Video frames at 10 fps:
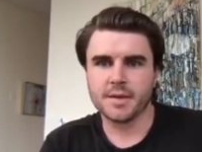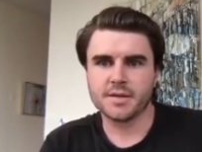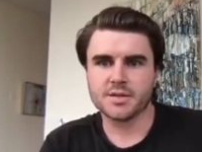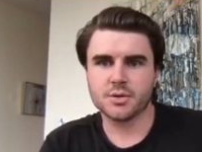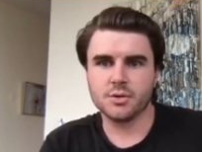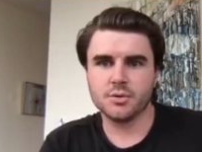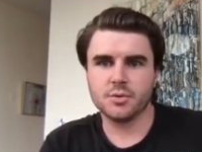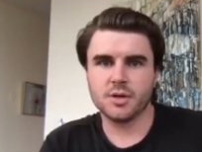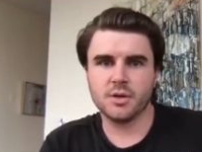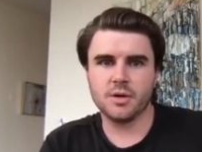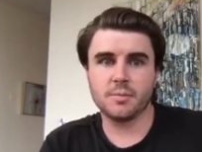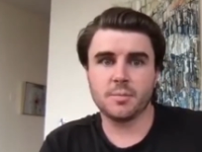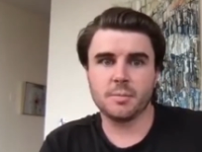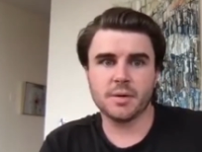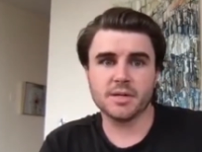So
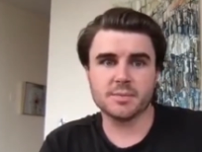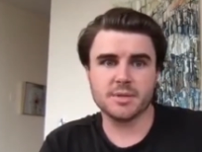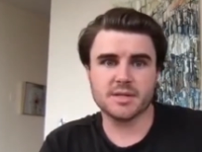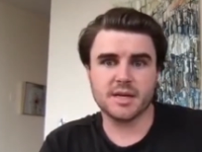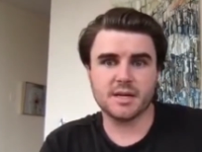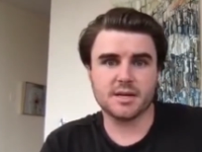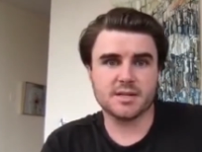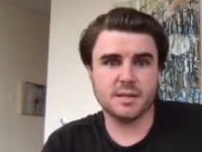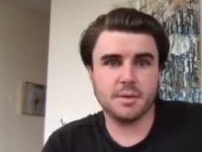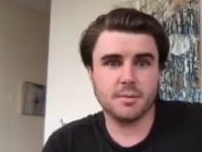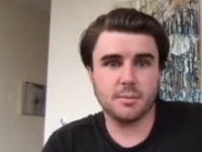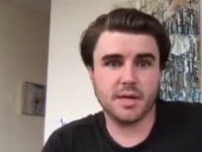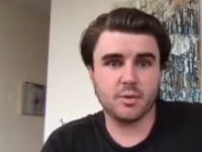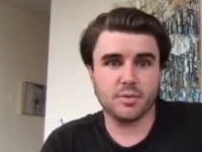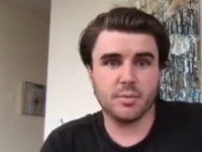the biggest mistake I see people
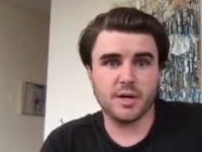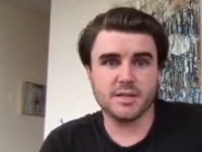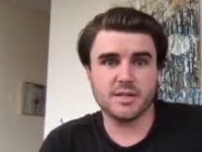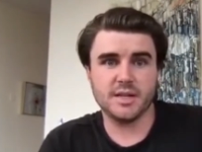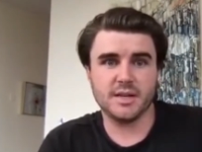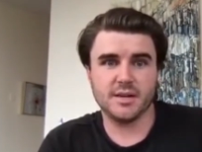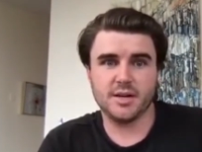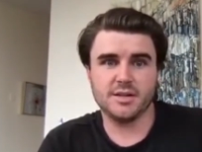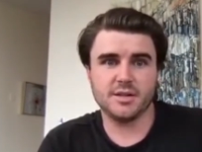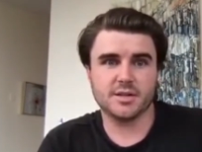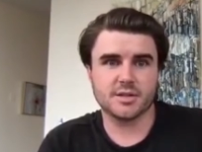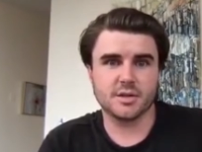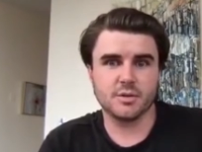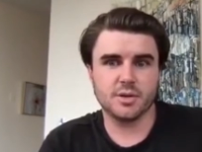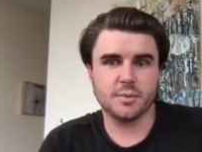make with mindset, and I did this
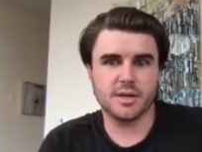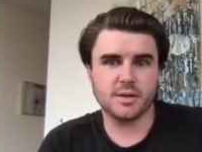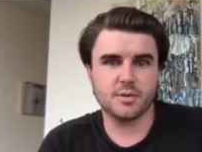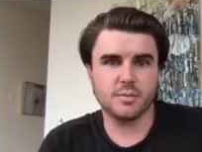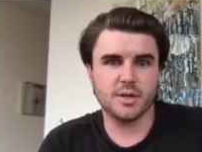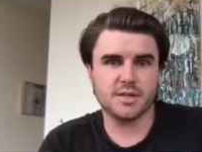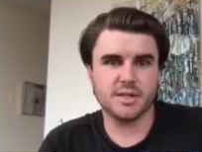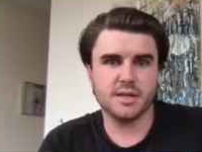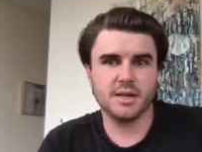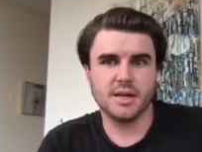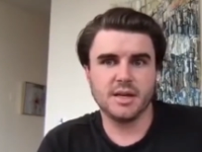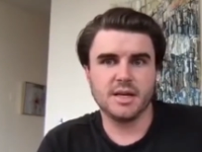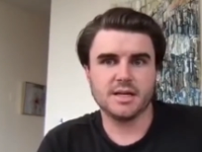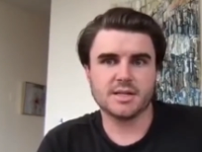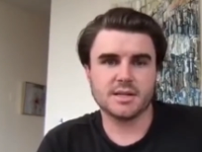too in the beginning with mindset,
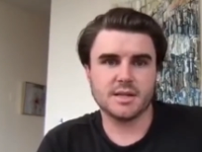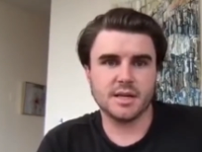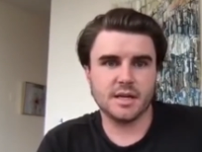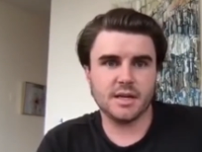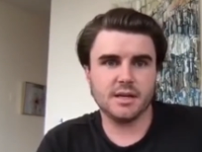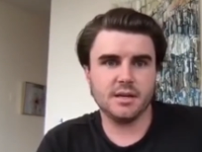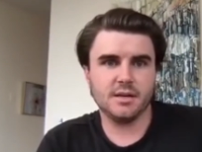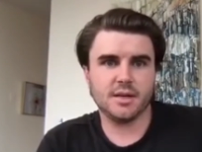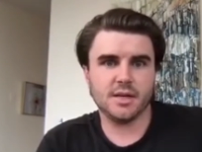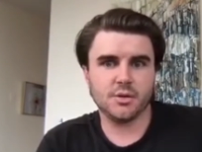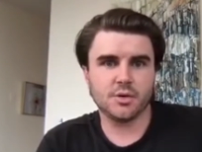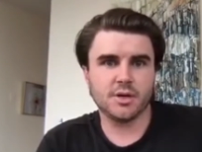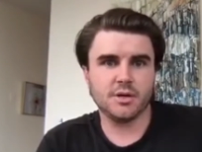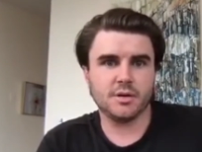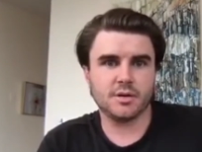is thinking that you
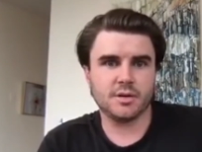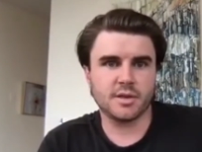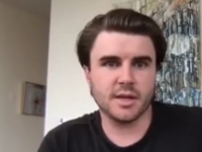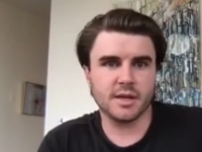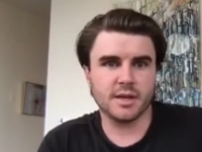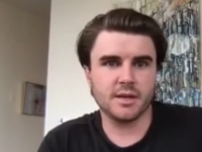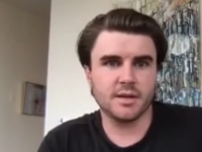can think